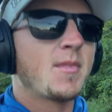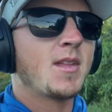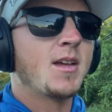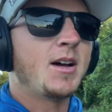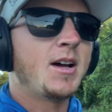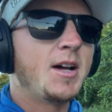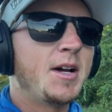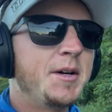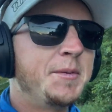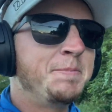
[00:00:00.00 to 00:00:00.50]

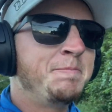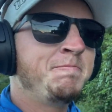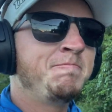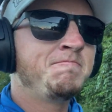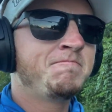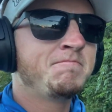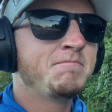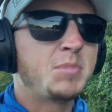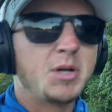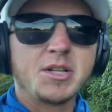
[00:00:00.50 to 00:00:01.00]

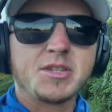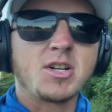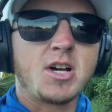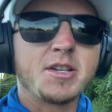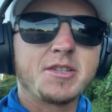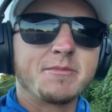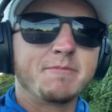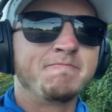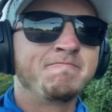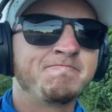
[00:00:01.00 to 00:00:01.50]
But it's
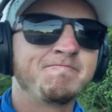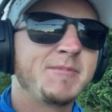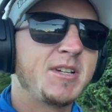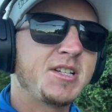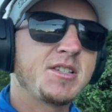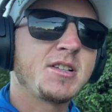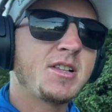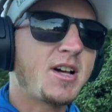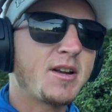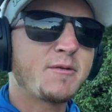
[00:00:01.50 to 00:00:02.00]
awesome and
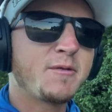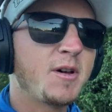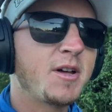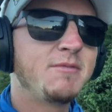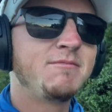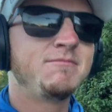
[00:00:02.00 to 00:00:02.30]
it's a lot of fun.